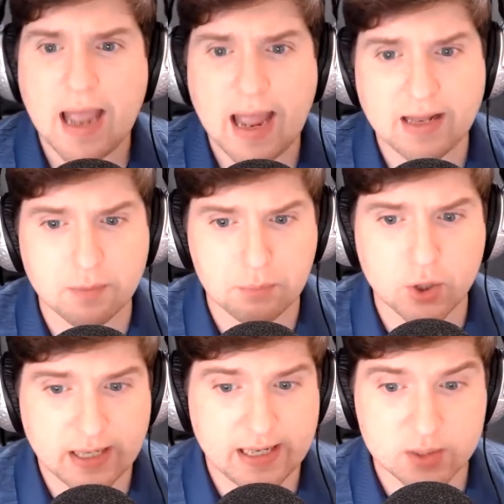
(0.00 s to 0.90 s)
and the
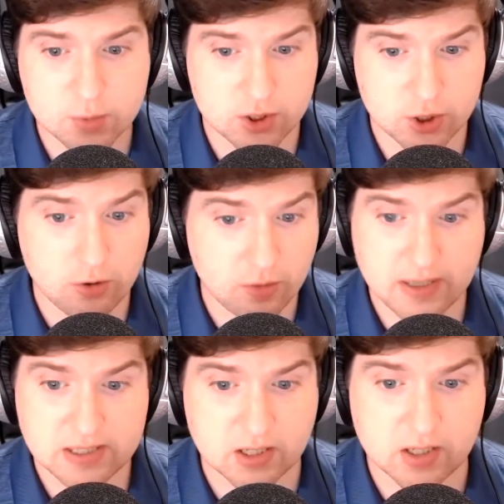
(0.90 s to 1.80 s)
book ends with Jonah
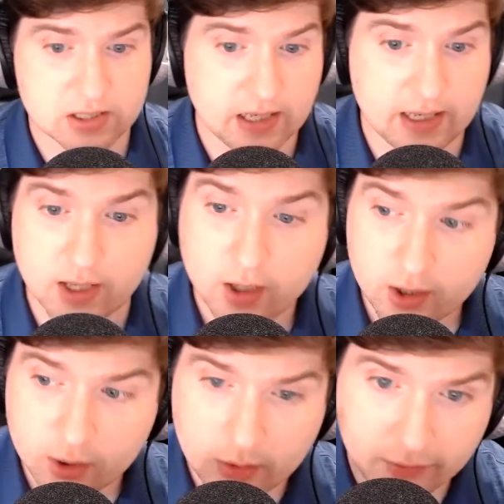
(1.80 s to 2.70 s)
basically saying,
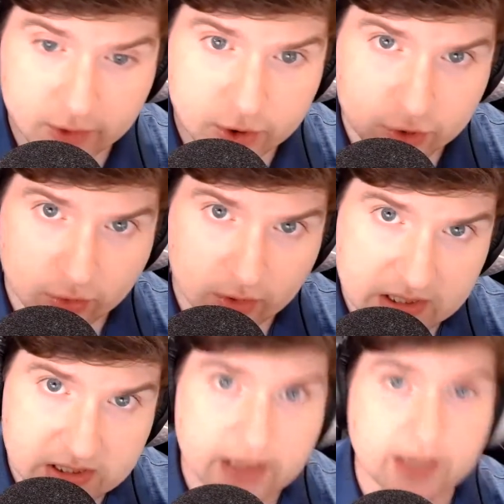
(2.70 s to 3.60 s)
you either destroy the
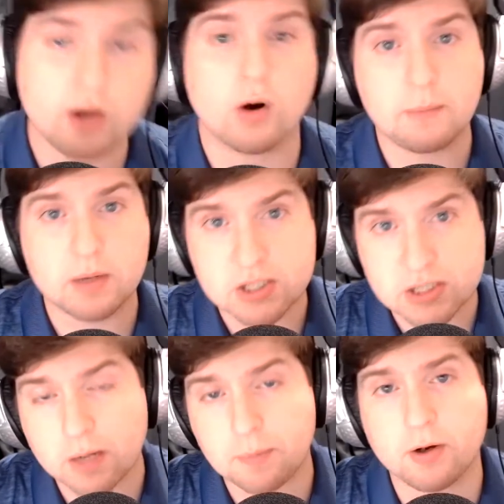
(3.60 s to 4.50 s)
city or I'm going to
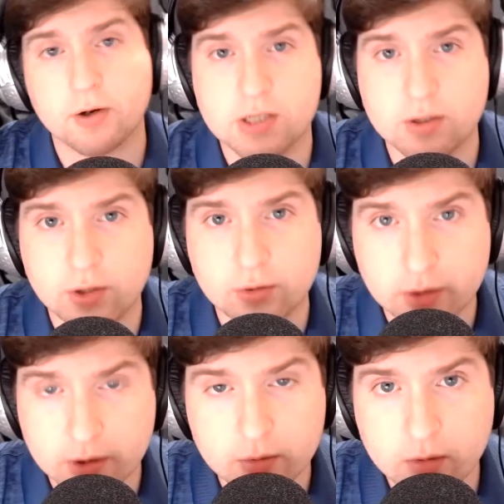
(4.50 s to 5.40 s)
sit up here until you
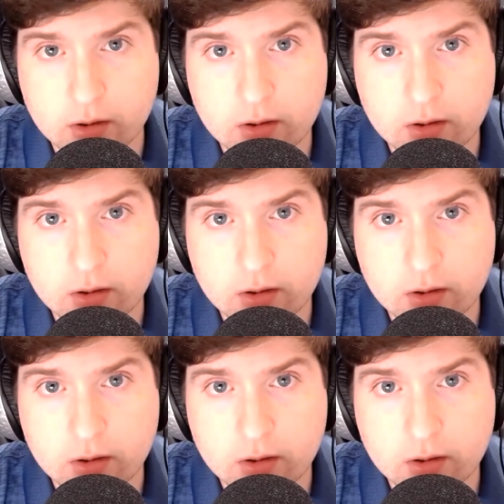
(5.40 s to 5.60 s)
do.